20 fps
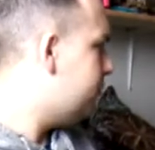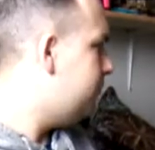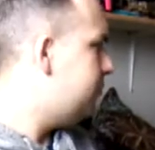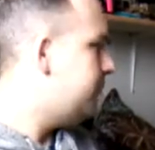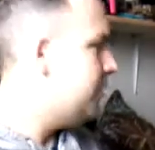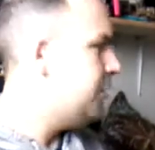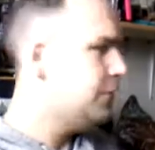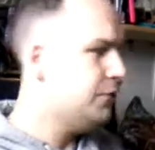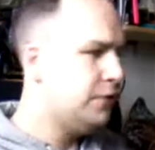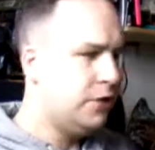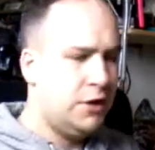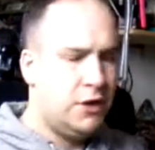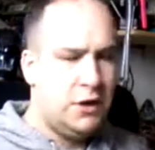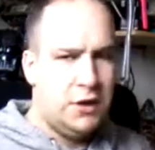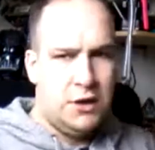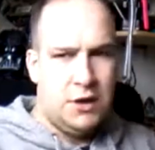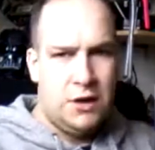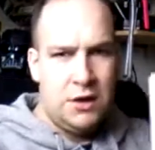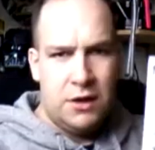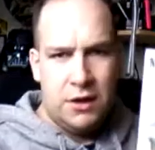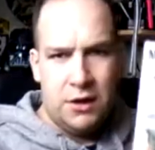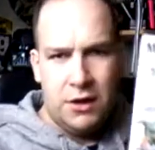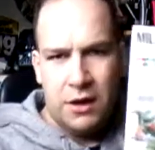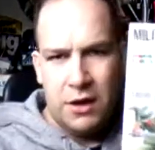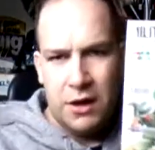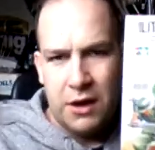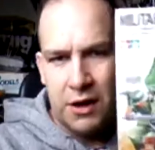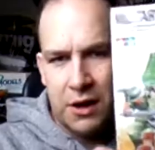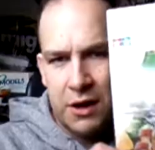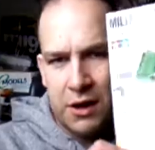a group build.
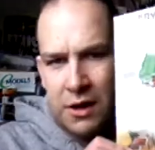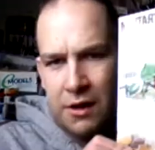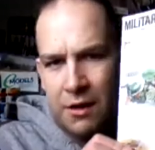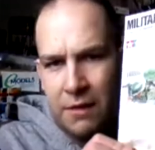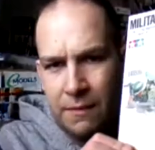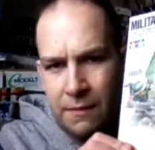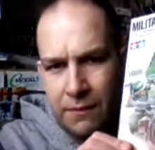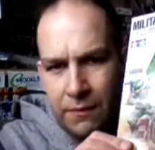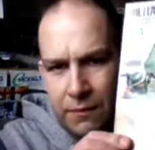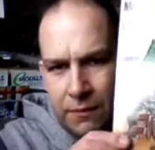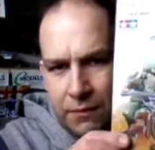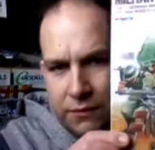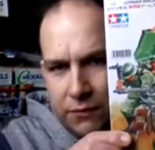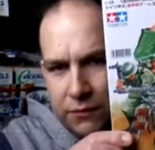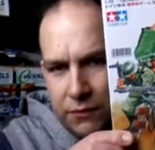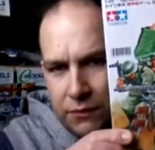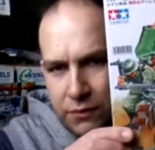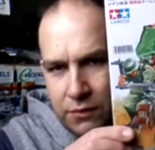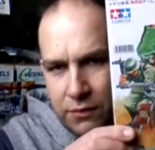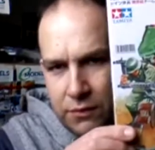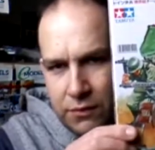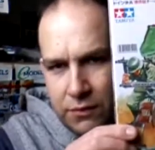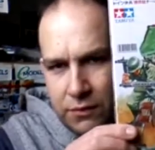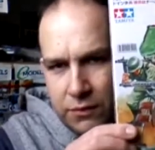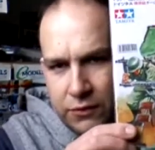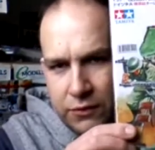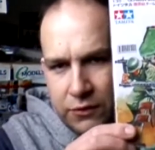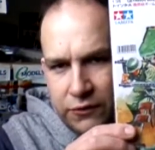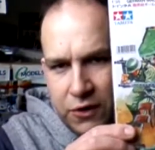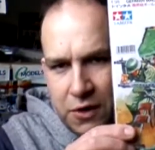The
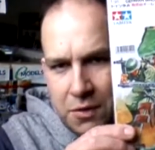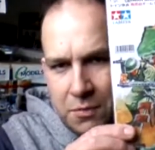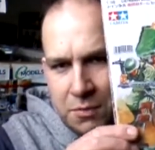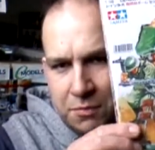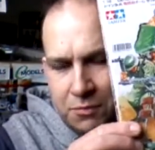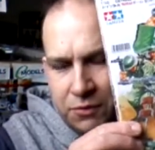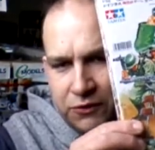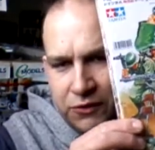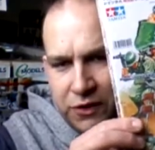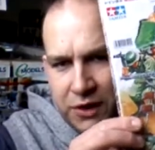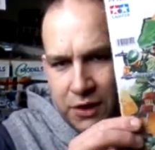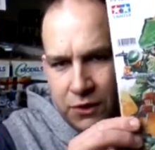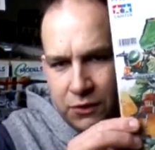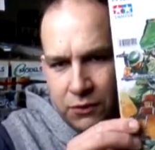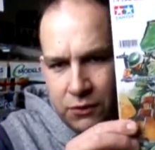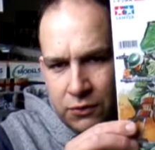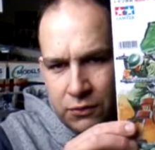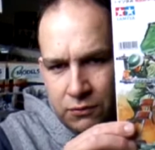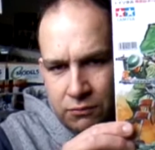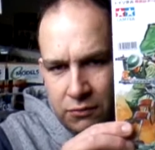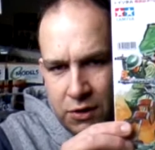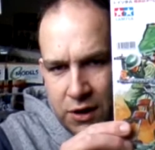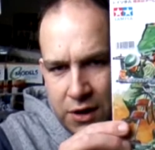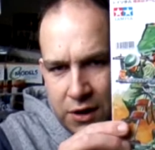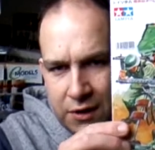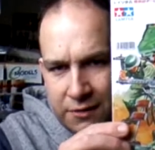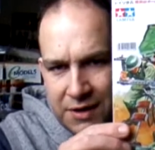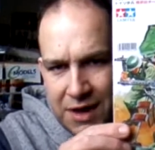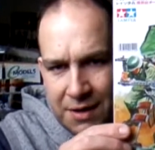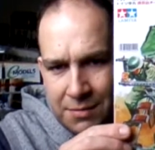German machine gun
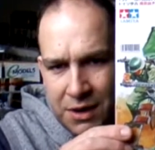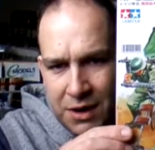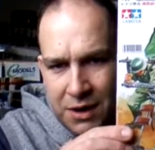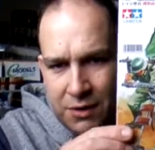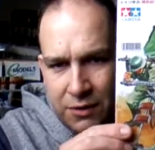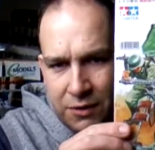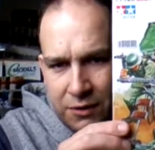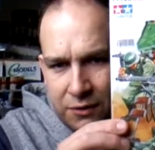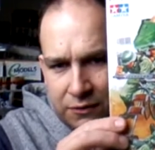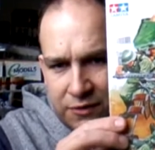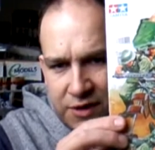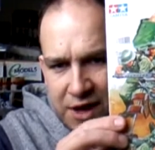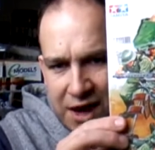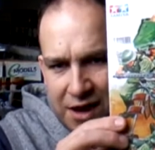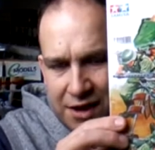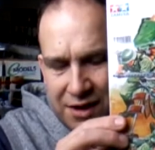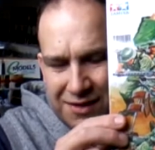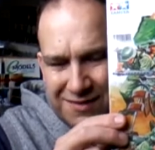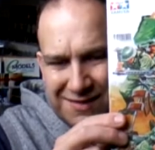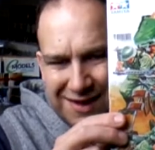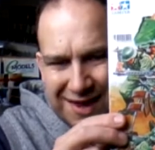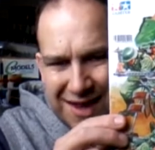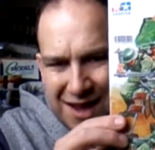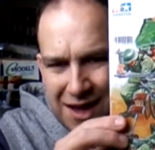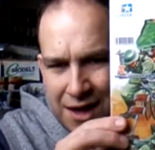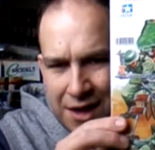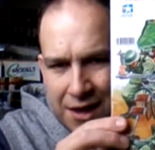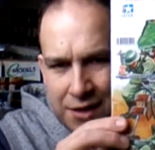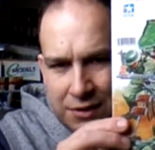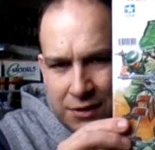Tamiya set.
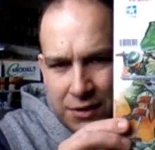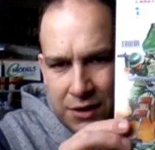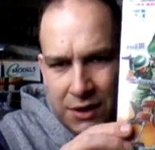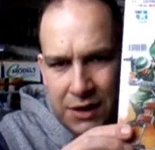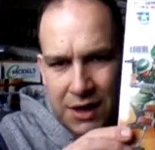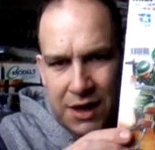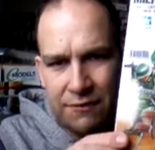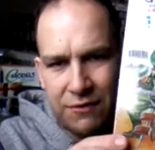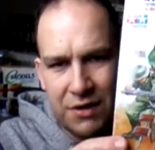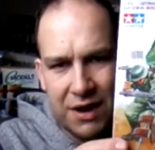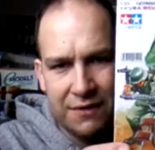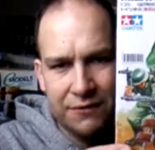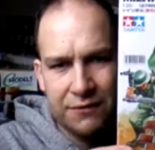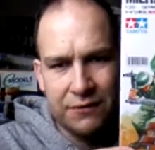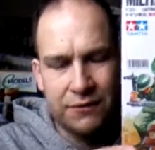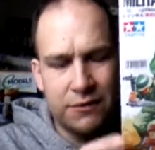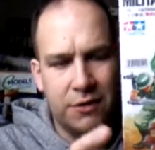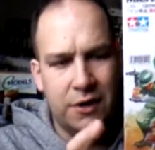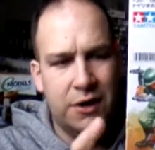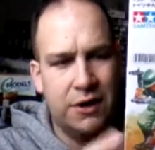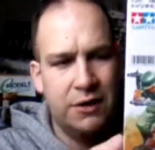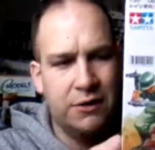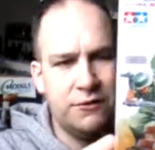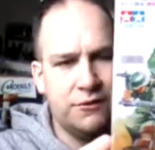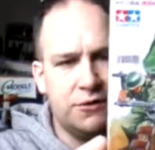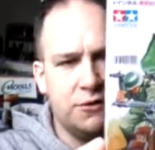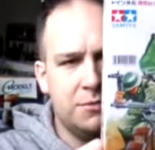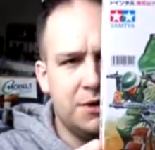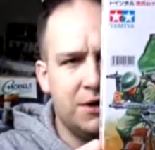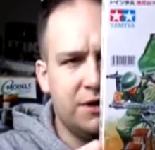Again, you can never have
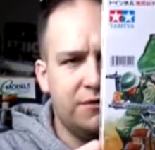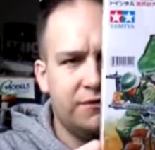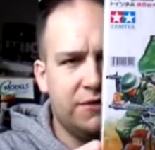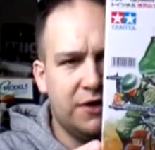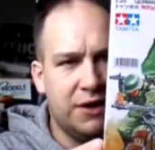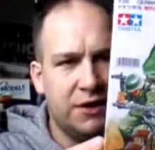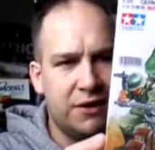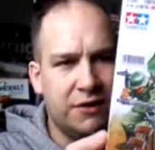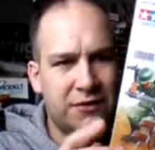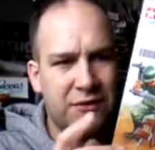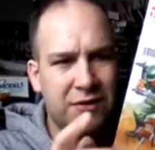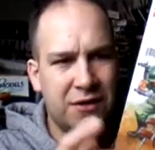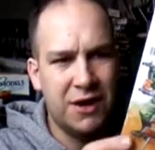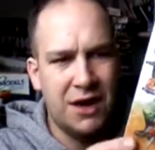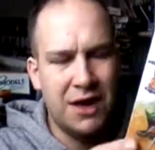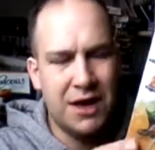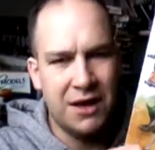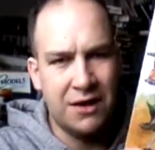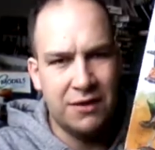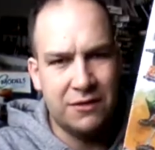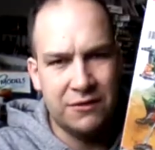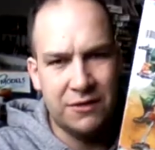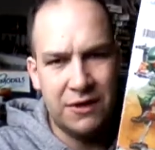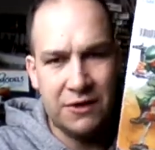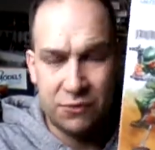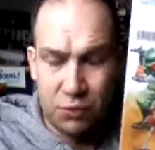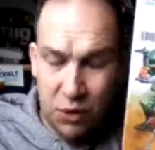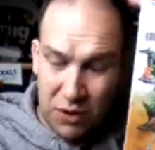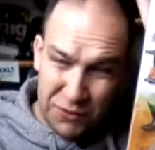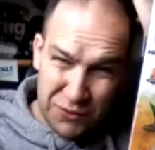too many figures, and
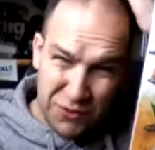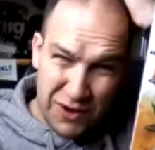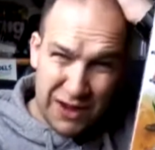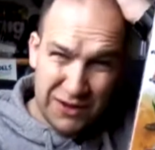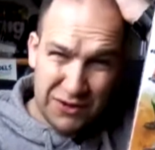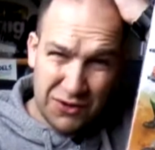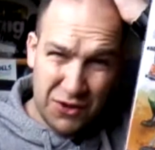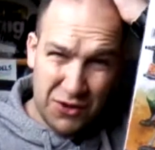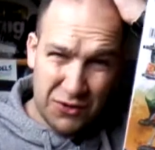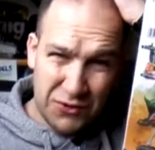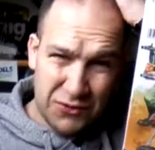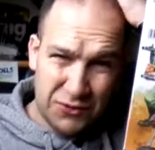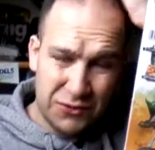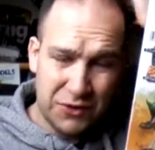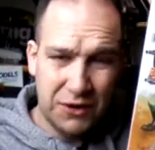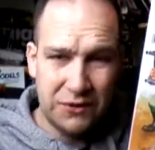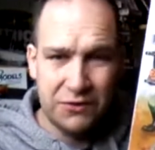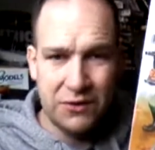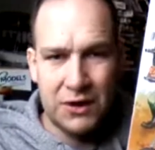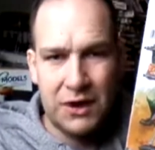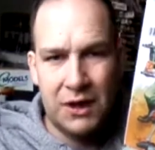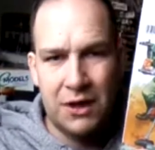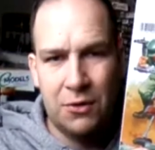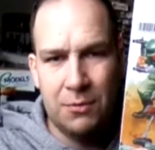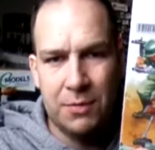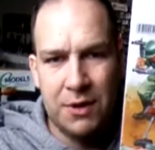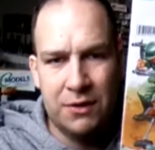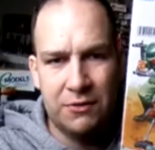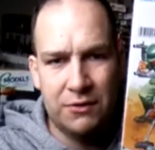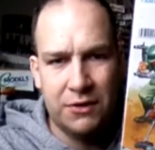that's what I've tried to concentrate on a
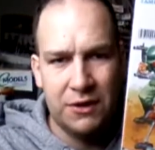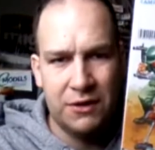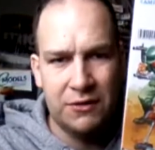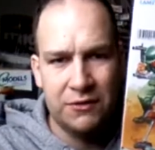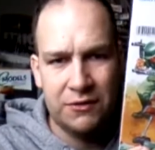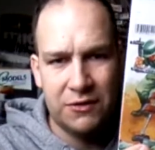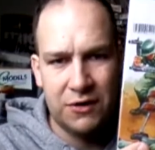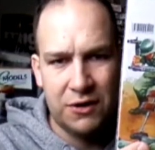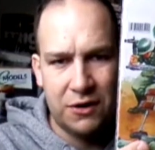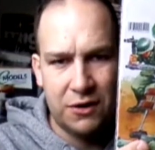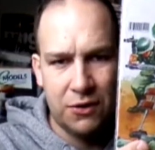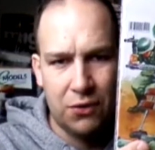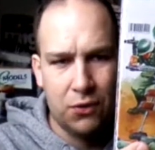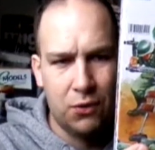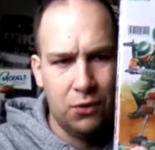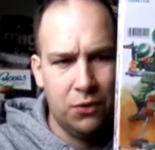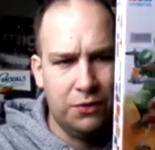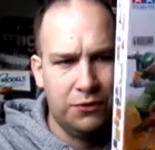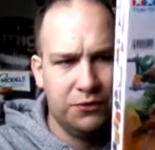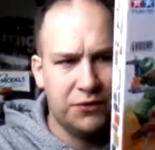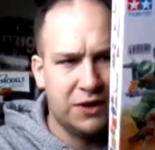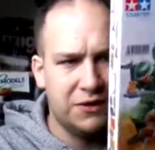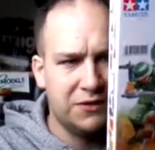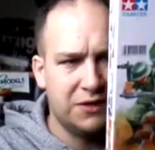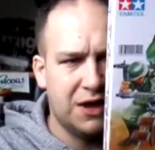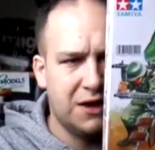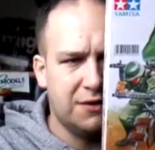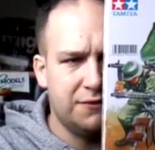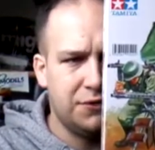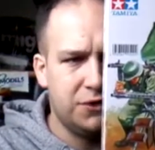little bit with this haul. Tried
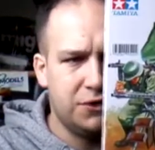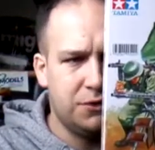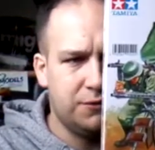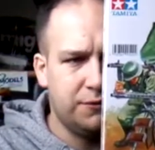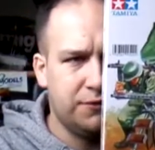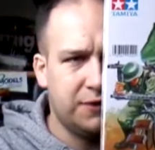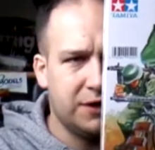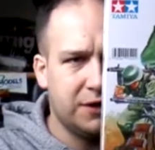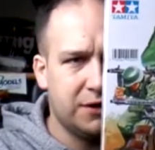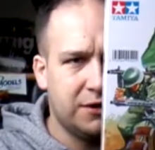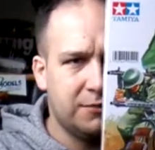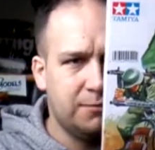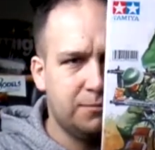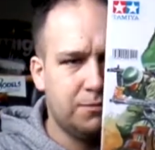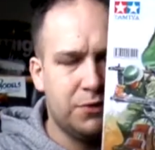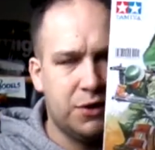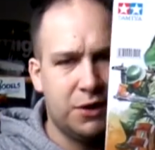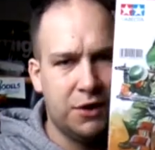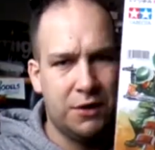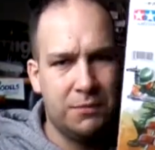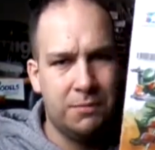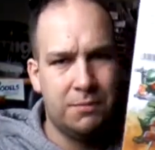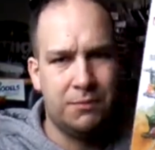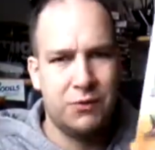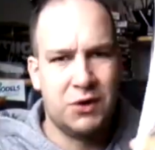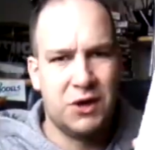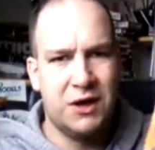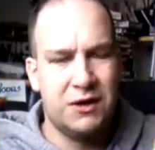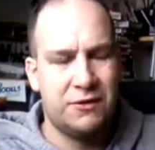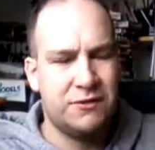to get a few figure
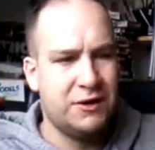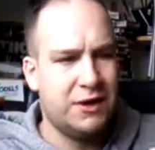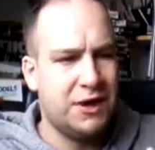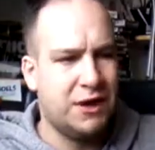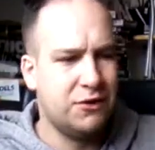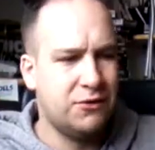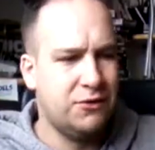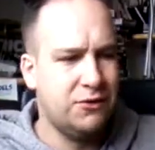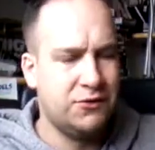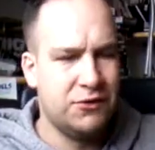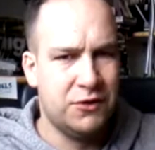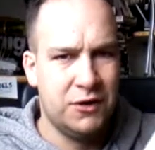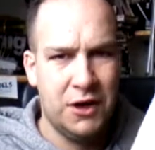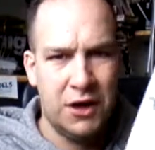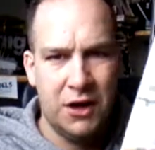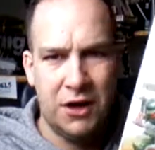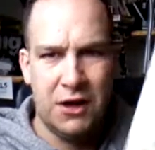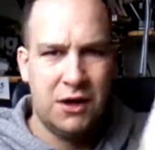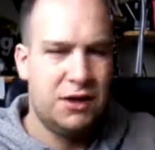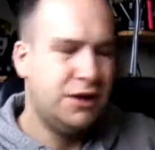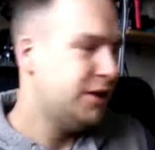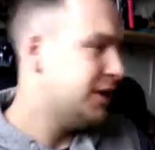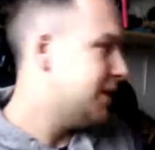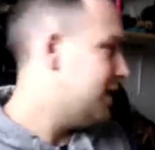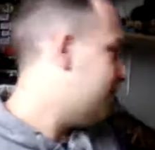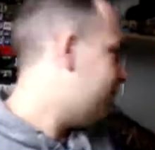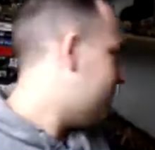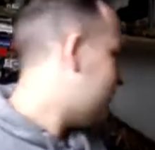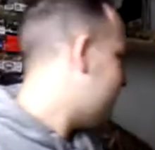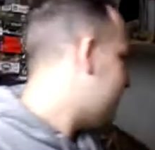kits and that, because you
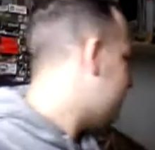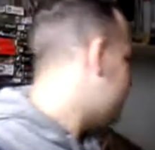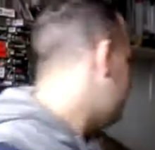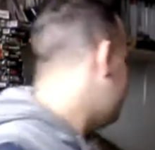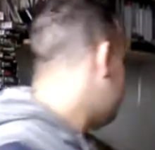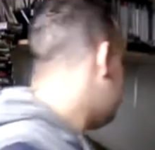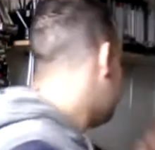can never have too